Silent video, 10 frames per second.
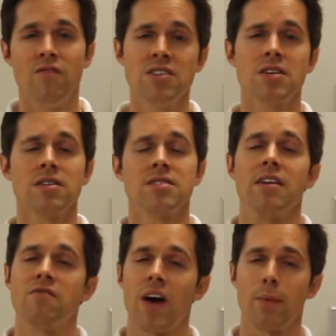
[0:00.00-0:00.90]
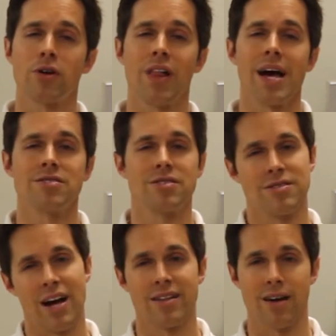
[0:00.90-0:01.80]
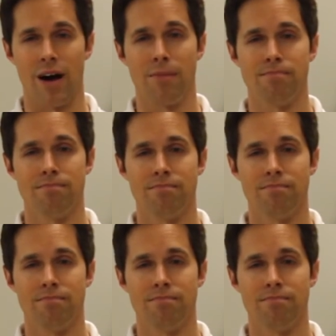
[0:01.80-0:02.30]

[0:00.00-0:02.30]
visit us at fibreglast.com.